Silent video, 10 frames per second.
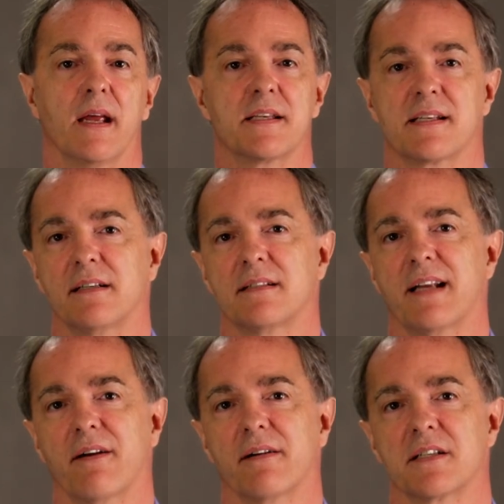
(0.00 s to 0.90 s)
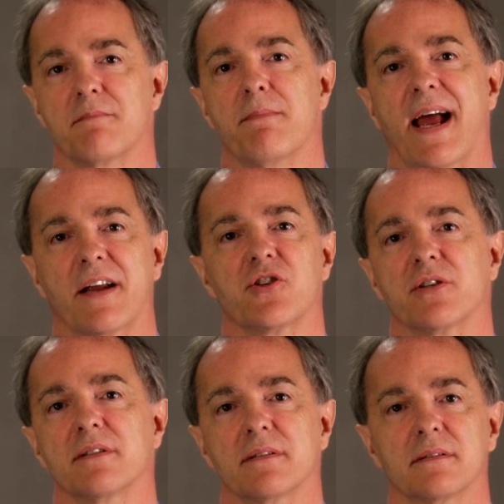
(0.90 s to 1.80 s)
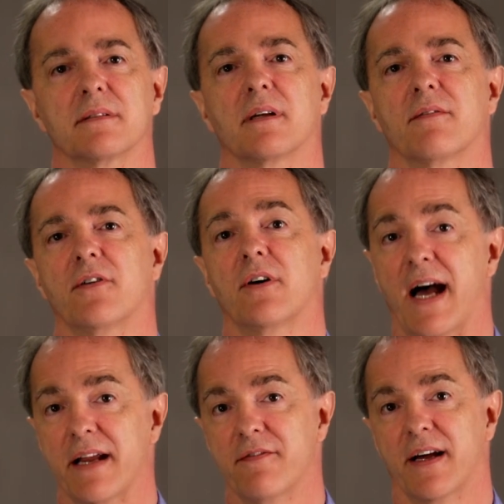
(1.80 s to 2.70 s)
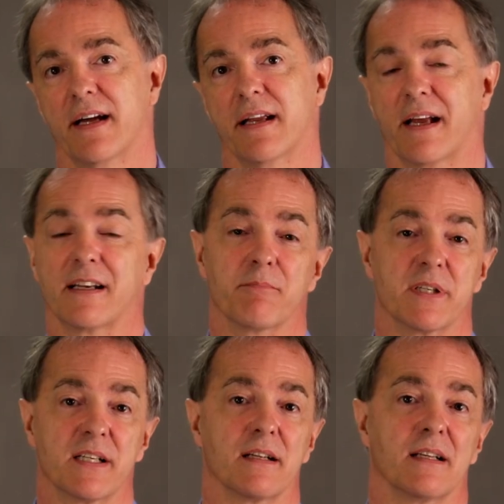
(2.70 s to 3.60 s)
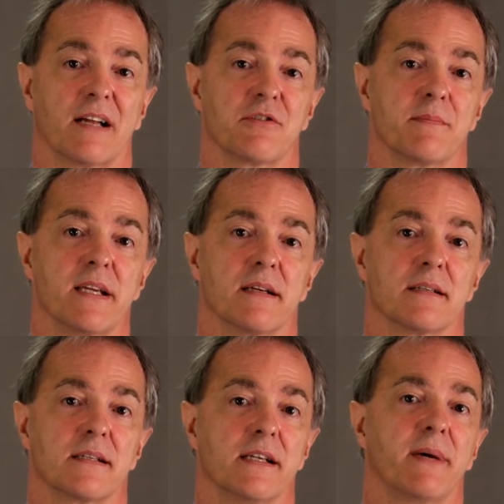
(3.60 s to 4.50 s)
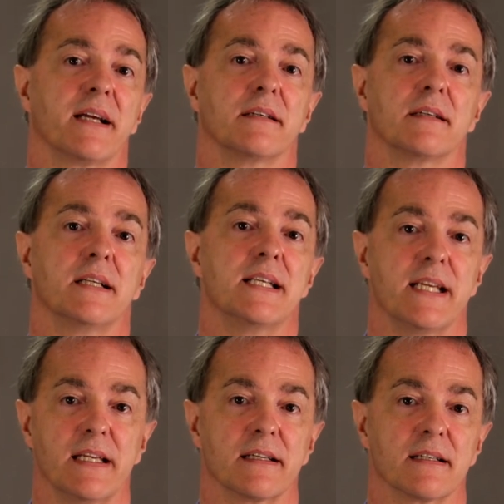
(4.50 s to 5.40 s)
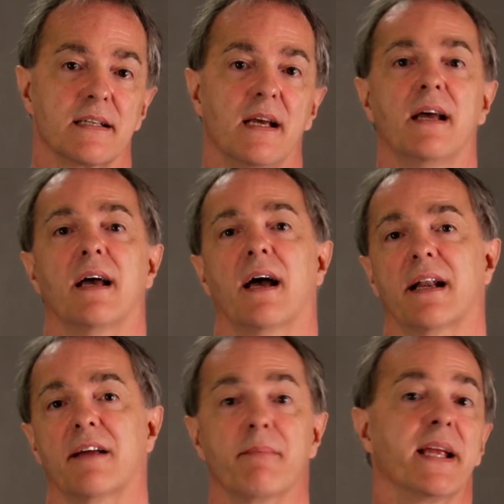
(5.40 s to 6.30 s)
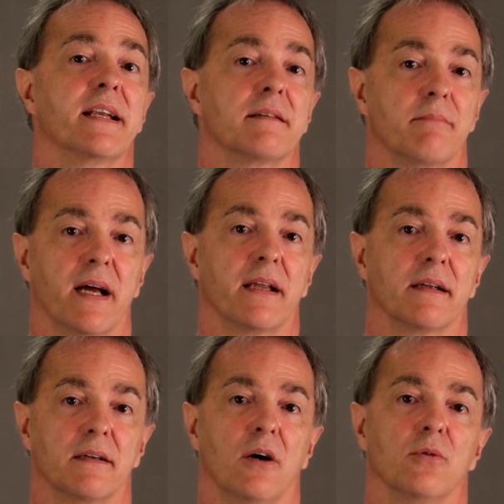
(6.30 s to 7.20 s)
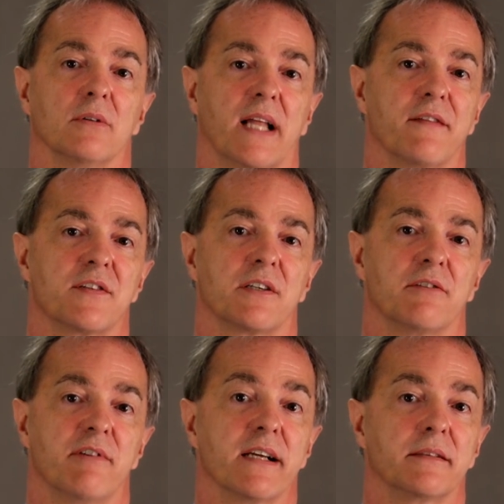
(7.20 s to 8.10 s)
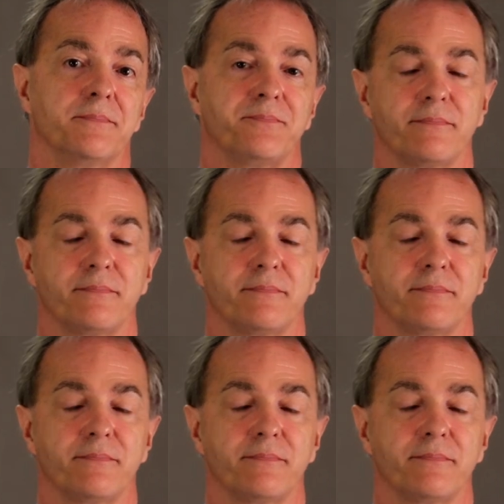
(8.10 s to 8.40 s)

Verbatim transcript: It started out as a passion for hi-fi and in particular loudspeakers in my early teens, and I've made it my whole life's career.